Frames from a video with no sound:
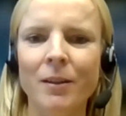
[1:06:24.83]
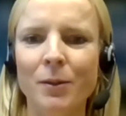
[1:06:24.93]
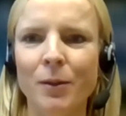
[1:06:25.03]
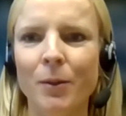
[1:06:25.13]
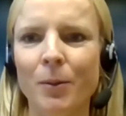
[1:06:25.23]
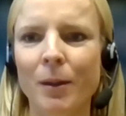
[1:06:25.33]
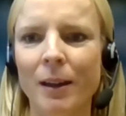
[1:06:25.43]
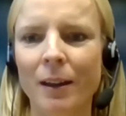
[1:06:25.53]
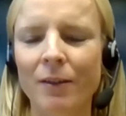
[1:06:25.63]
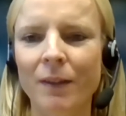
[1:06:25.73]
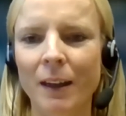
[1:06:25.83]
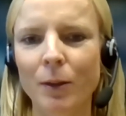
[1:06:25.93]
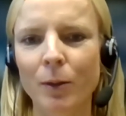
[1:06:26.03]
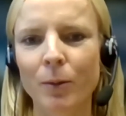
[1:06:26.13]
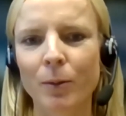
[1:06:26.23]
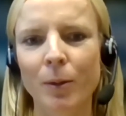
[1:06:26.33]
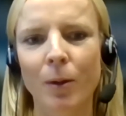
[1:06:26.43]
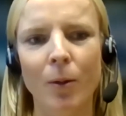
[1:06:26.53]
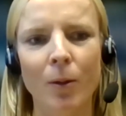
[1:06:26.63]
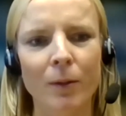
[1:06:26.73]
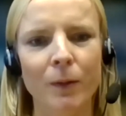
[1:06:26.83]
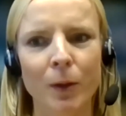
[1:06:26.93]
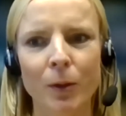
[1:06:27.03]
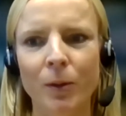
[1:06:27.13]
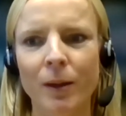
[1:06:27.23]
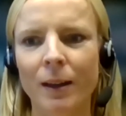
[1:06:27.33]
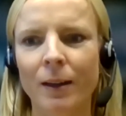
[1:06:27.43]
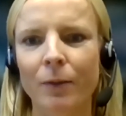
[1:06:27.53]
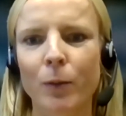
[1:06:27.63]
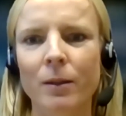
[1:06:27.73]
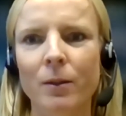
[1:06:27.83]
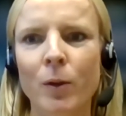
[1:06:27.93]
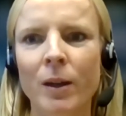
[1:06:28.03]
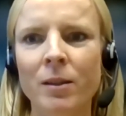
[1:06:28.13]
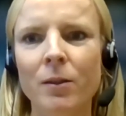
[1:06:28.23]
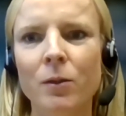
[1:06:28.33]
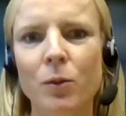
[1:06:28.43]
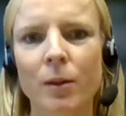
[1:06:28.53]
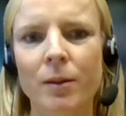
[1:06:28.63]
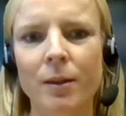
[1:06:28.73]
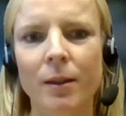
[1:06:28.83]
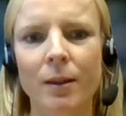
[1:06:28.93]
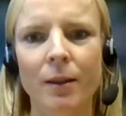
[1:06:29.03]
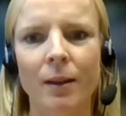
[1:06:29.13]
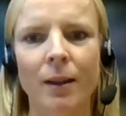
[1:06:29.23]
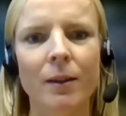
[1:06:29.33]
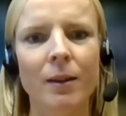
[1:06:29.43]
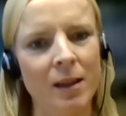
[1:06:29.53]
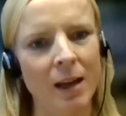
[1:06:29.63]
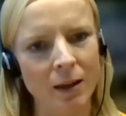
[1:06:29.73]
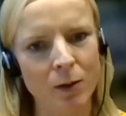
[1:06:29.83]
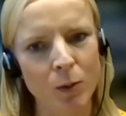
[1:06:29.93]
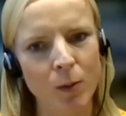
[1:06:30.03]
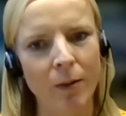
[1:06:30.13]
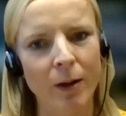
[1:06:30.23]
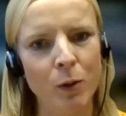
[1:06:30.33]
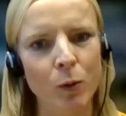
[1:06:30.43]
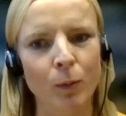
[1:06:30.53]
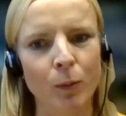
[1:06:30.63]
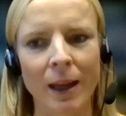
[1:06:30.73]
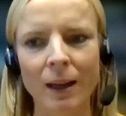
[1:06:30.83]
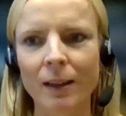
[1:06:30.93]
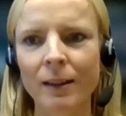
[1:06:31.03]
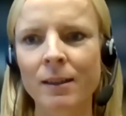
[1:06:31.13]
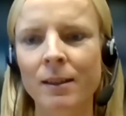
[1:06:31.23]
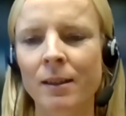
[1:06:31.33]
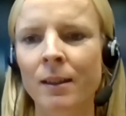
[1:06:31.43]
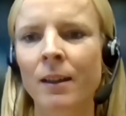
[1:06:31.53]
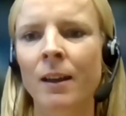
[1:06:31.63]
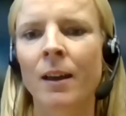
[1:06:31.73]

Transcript: So, and thank you all of you that have written questions to us in the chat to our 2 panelists.